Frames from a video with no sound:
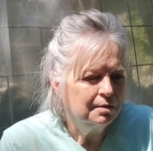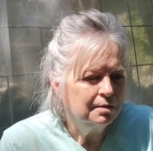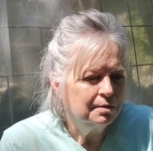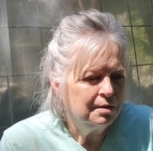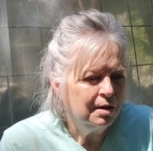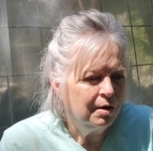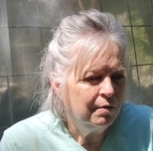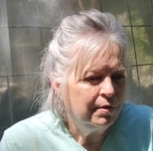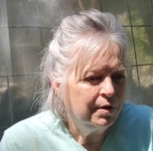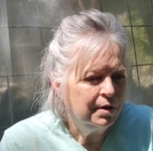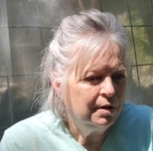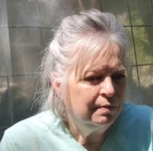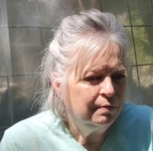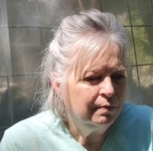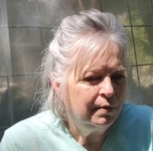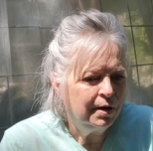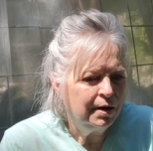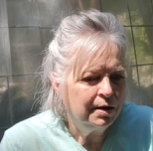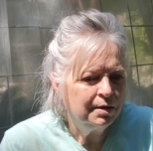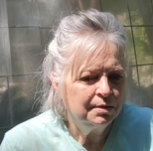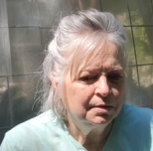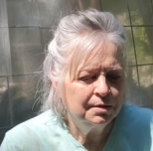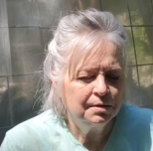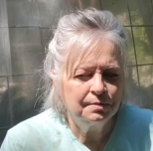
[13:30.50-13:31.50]
So
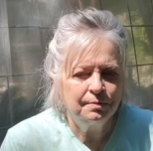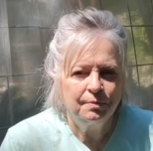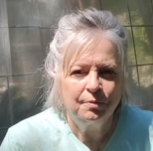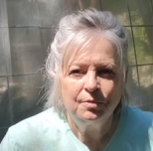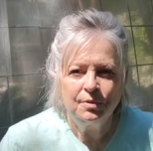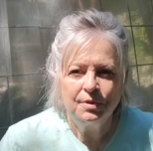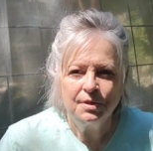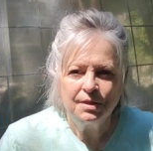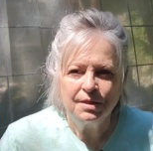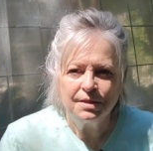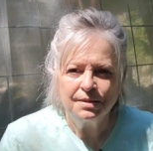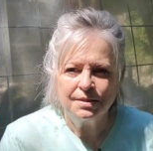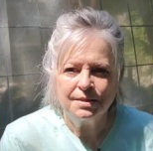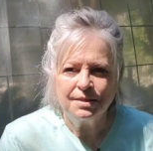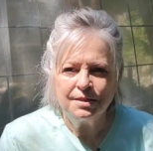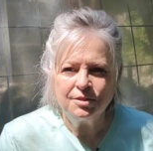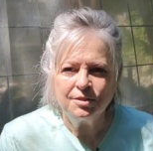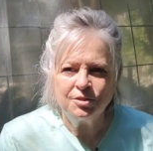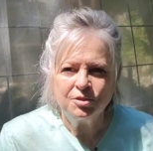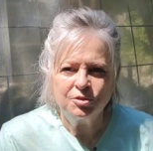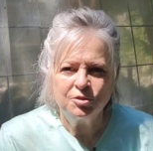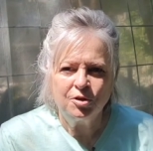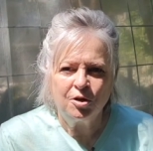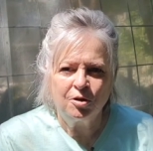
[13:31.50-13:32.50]
anyways, let's
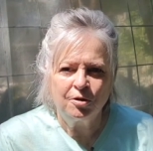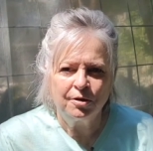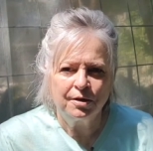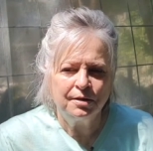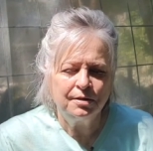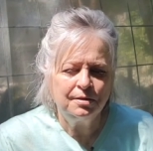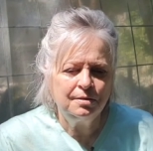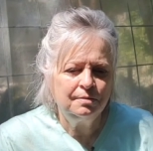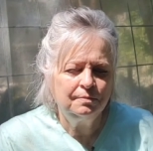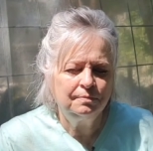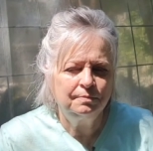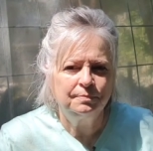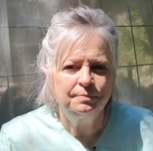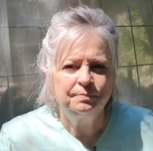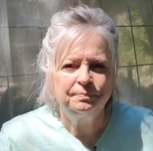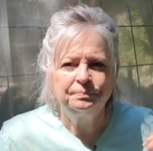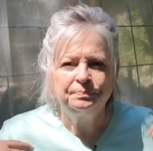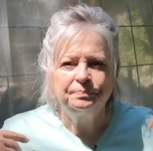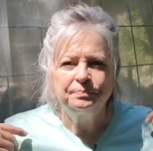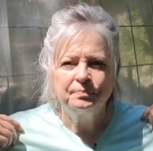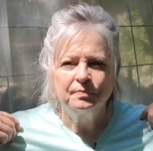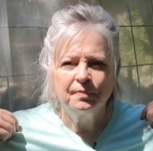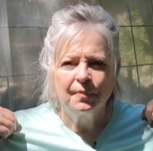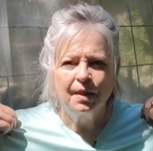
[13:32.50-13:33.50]
get started
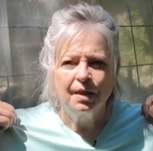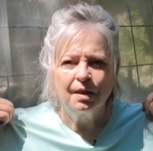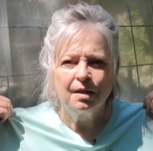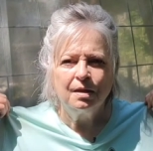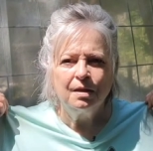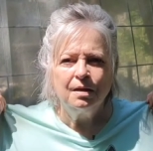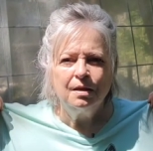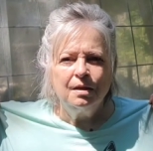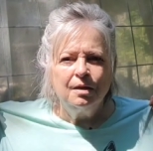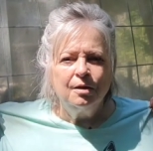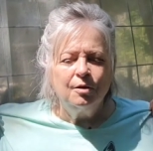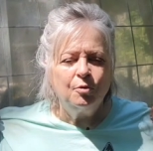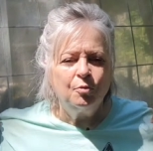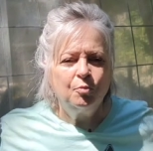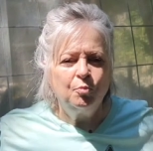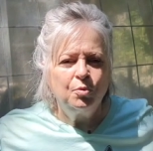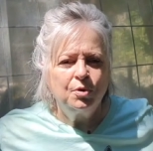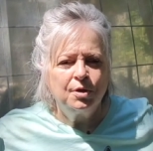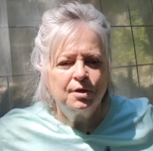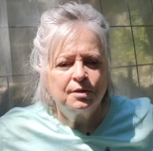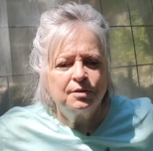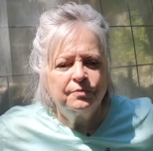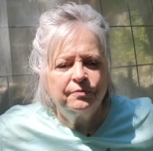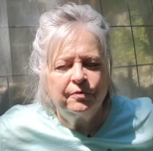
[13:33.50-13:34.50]

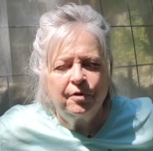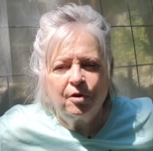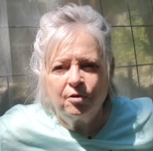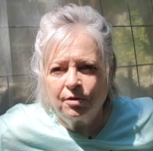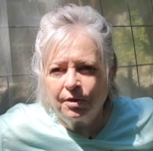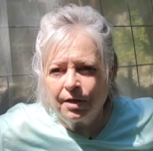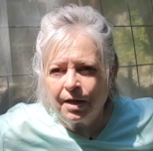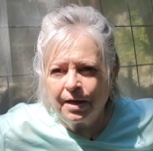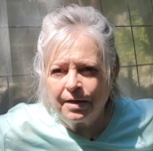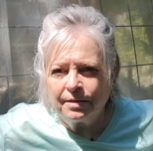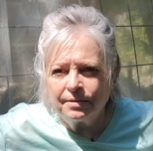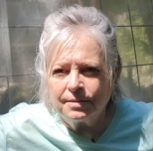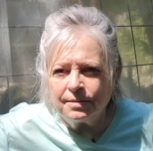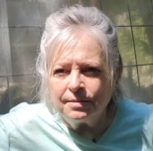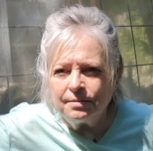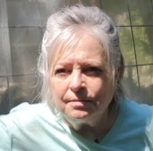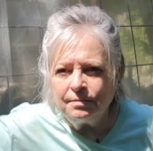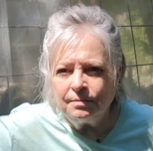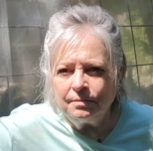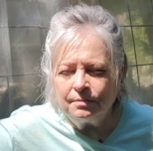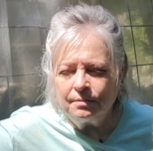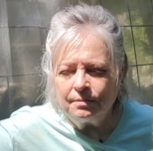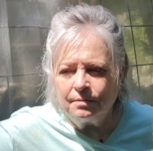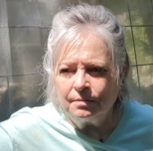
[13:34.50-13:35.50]
with
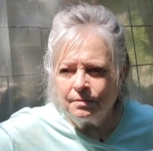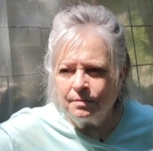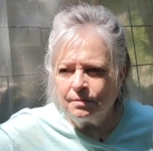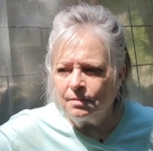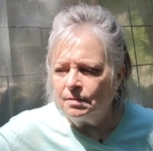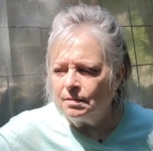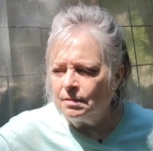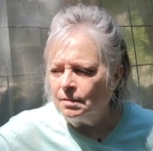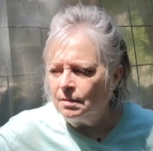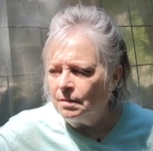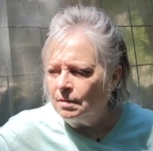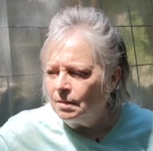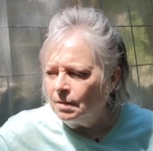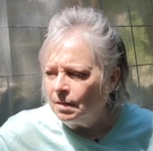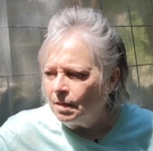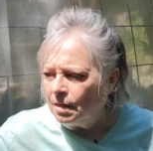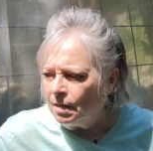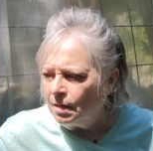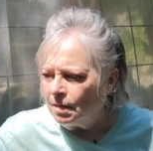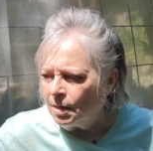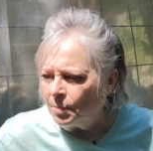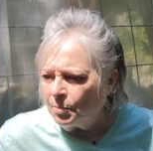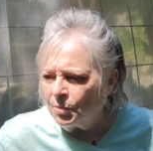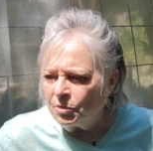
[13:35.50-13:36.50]
fertilizing.
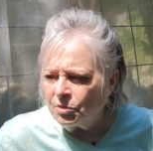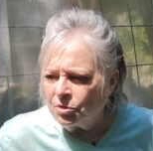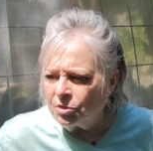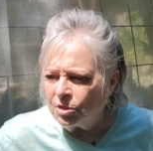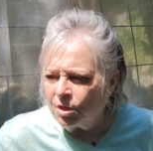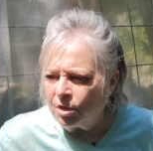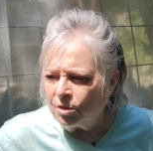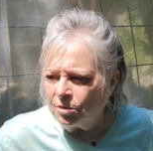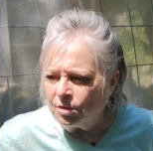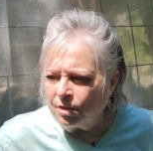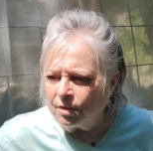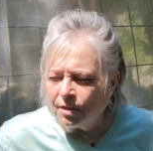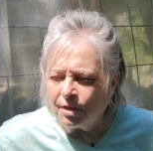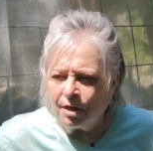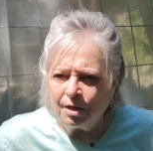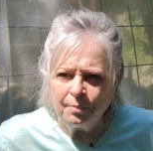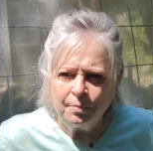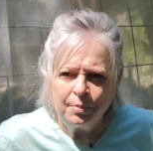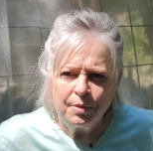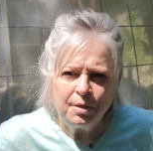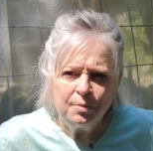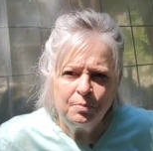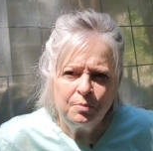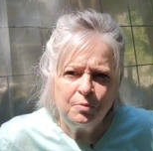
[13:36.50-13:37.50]
And I'm going to show you a
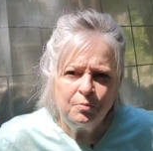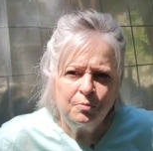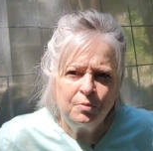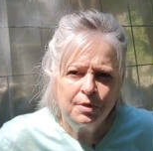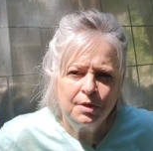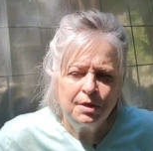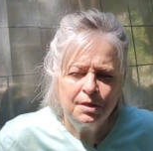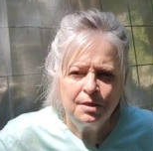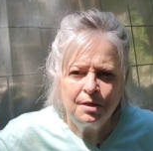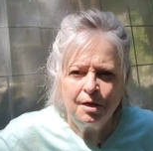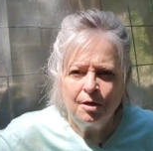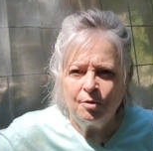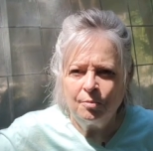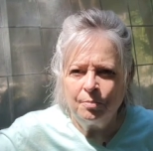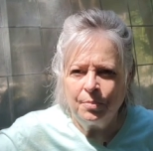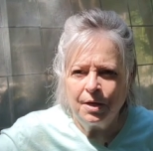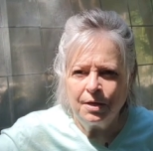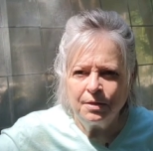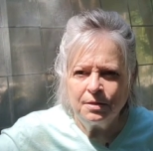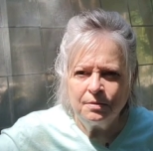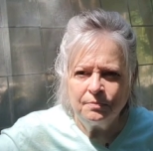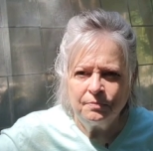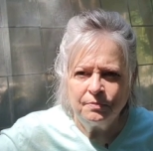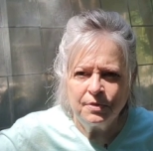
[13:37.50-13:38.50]
lot of people want to know
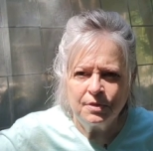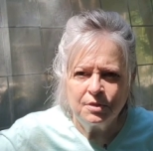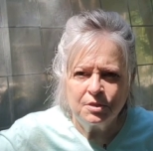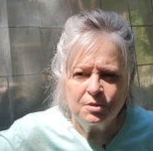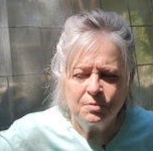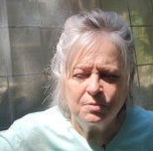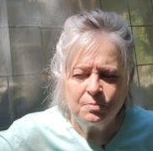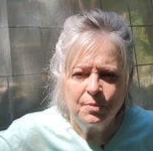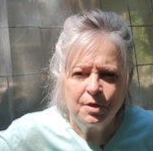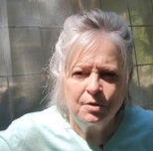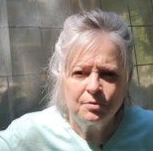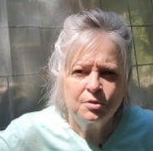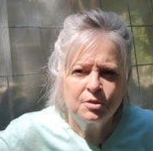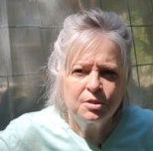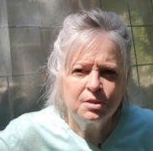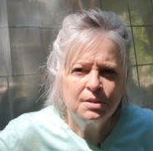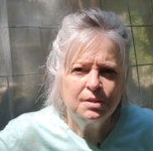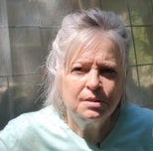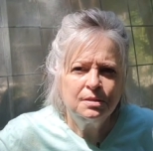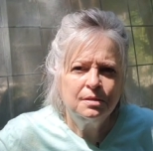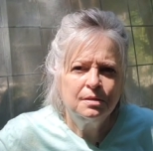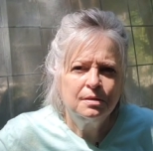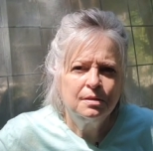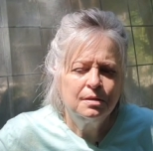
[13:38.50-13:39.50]
about the fish
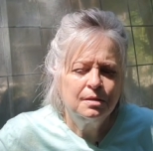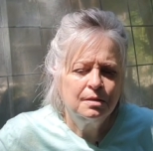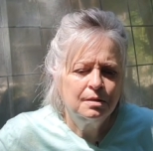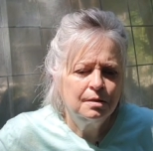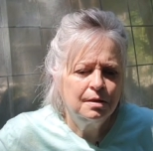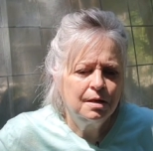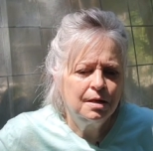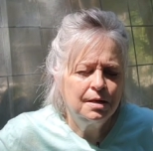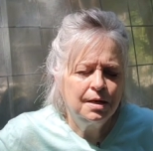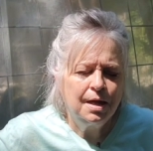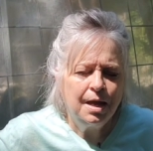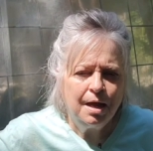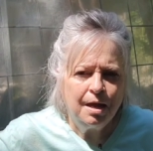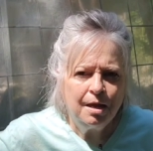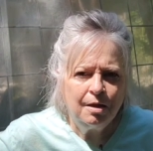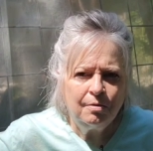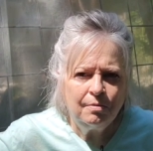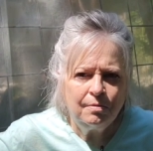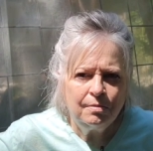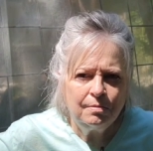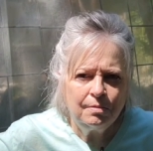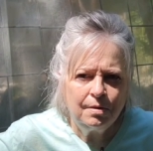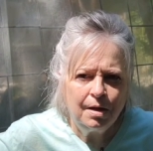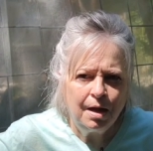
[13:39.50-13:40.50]
emulsion and
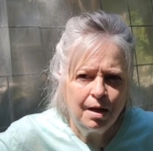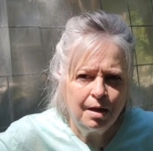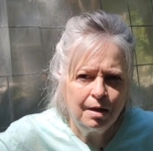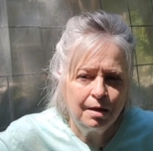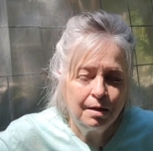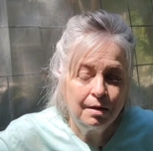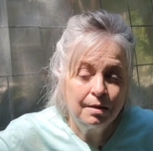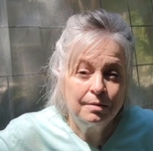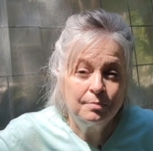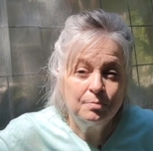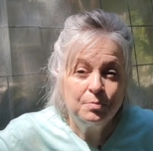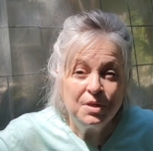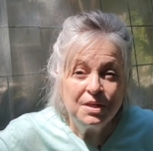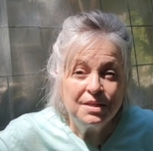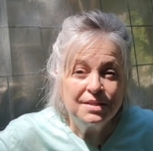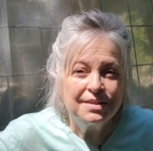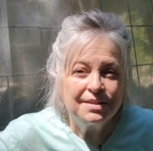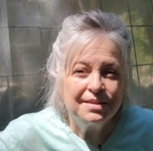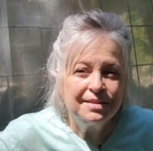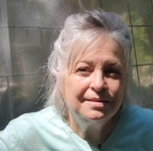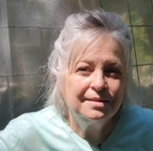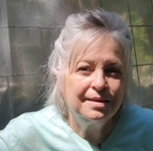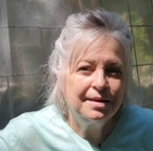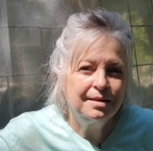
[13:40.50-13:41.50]
how I
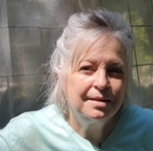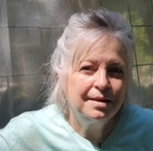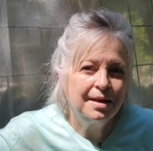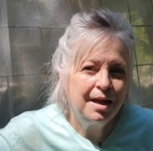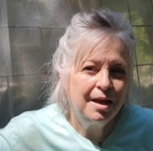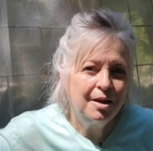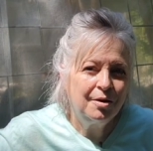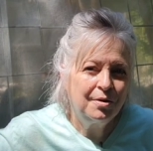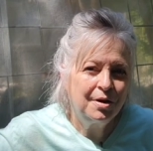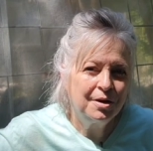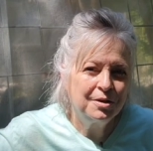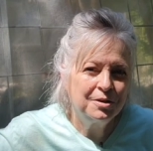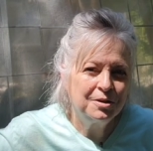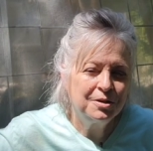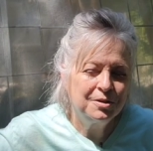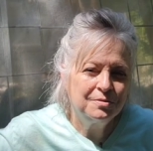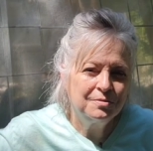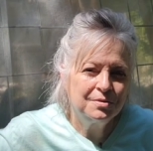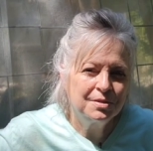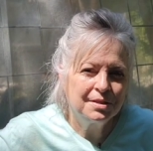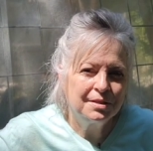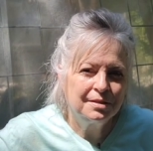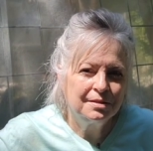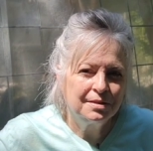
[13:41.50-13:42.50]
mix it and how I
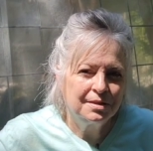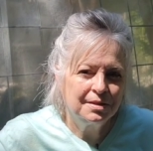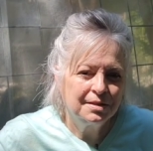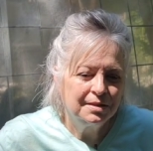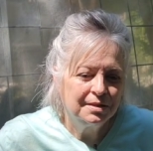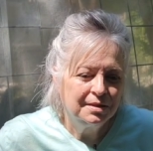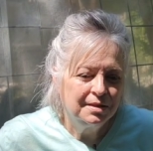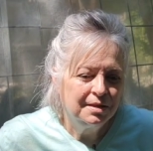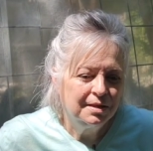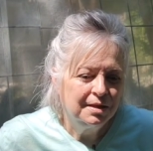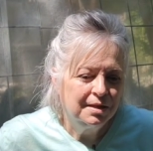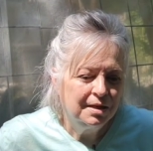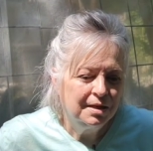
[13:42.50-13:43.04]
use it.